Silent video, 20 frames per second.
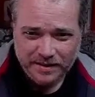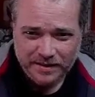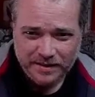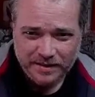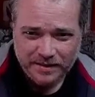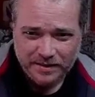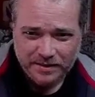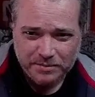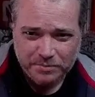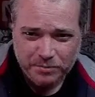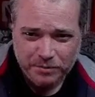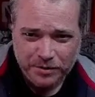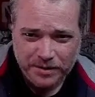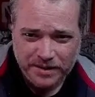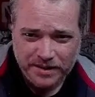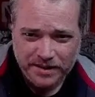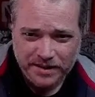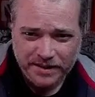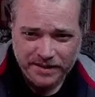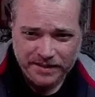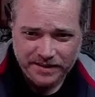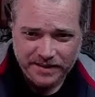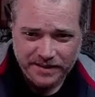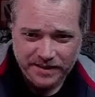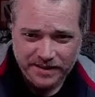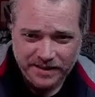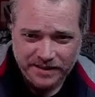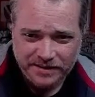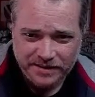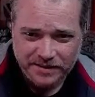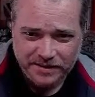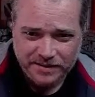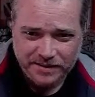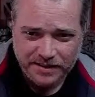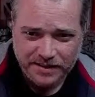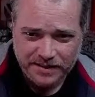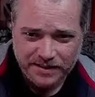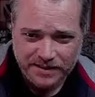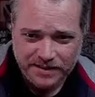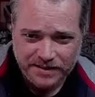Looks pretty good. Could have got those
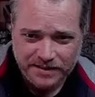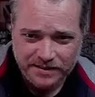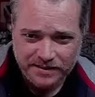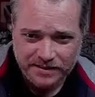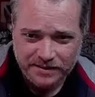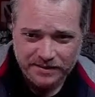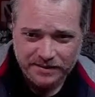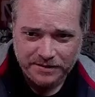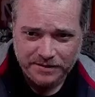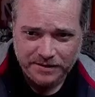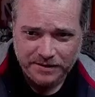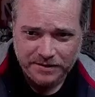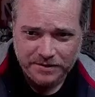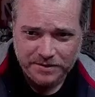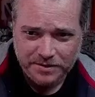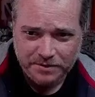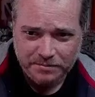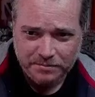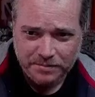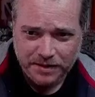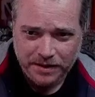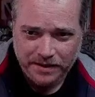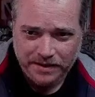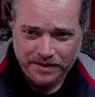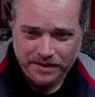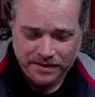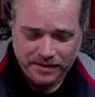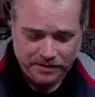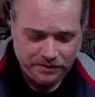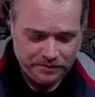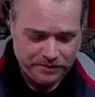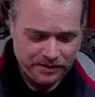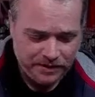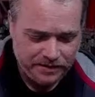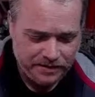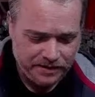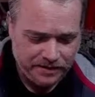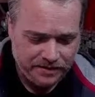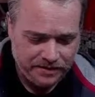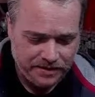leg leads a little closer, but I don't think
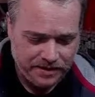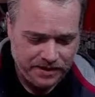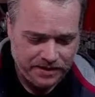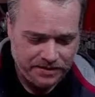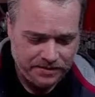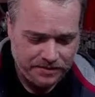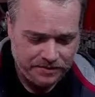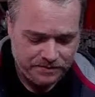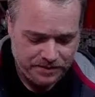they're in danger of